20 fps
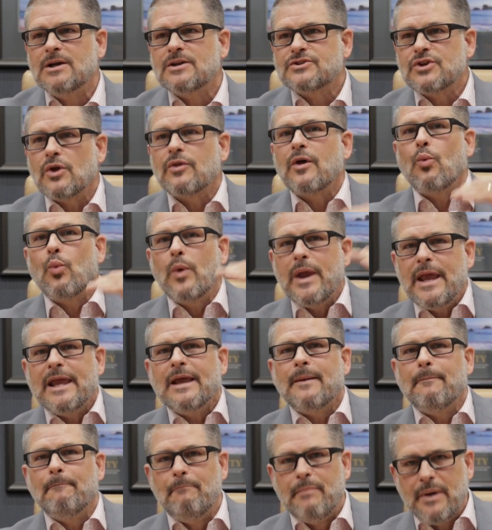so that we
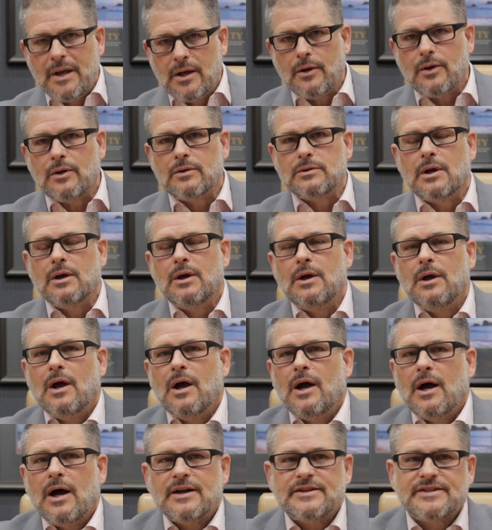can build
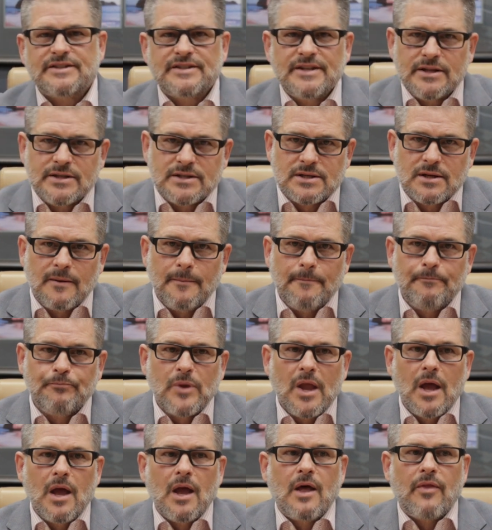a system
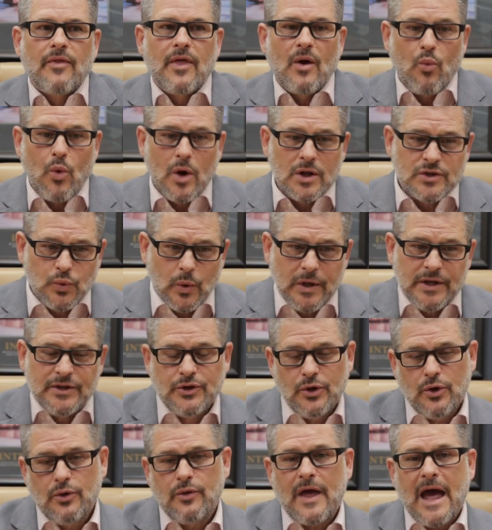that once we
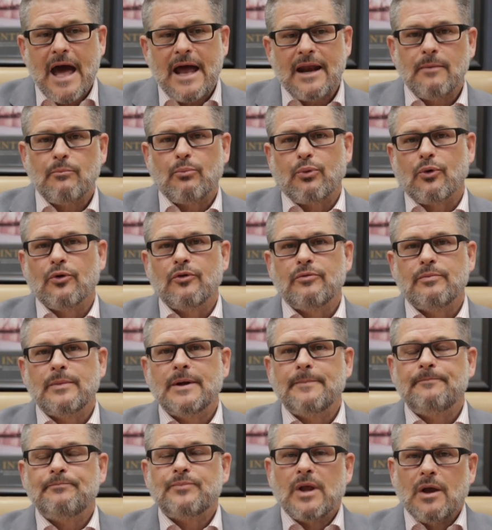do that
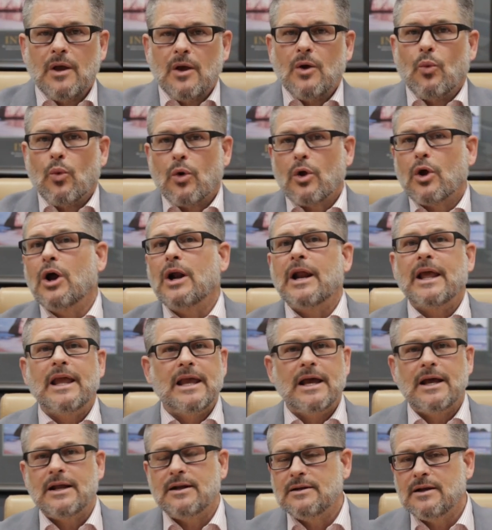improvement, we're going to
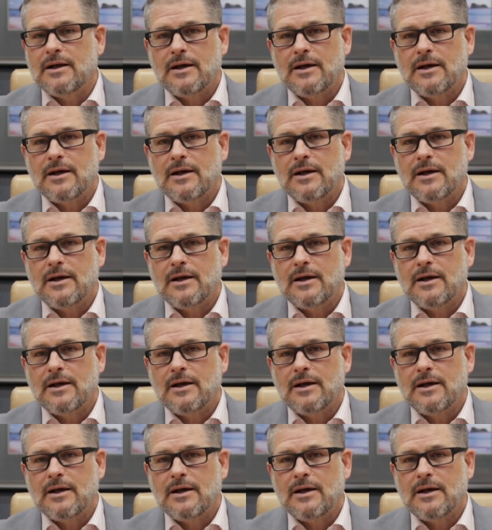get